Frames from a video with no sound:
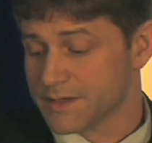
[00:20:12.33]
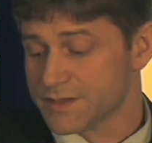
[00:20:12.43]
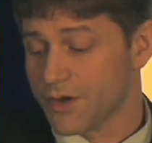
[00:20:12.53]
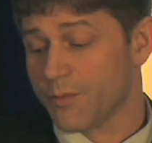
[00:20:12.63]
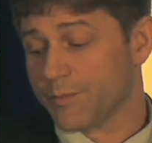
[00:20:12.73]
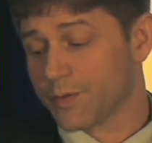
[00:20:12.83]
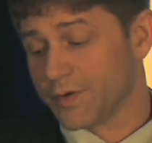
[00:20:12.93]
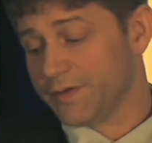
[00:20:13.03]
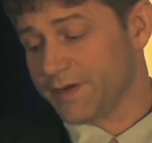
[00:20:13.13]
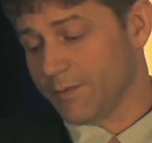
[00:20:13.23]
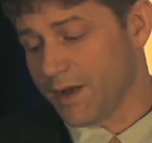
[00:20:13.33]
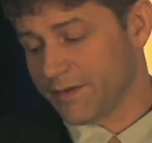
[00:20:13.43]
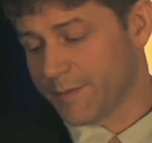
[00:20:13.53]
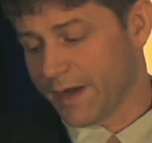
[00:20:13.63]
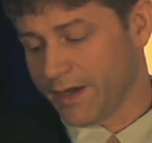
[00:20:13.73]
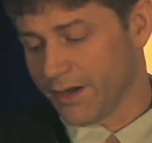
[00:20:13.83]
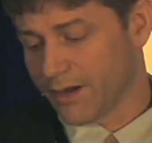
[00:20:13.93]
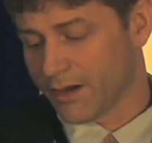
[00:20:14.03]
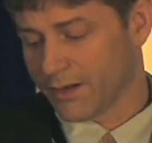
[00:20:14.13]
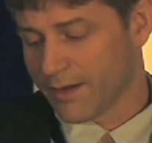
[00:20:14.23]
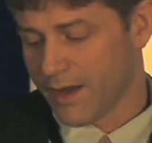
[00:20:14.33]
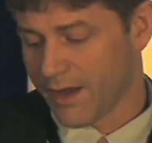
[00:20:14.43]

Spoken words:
So producing wells by year.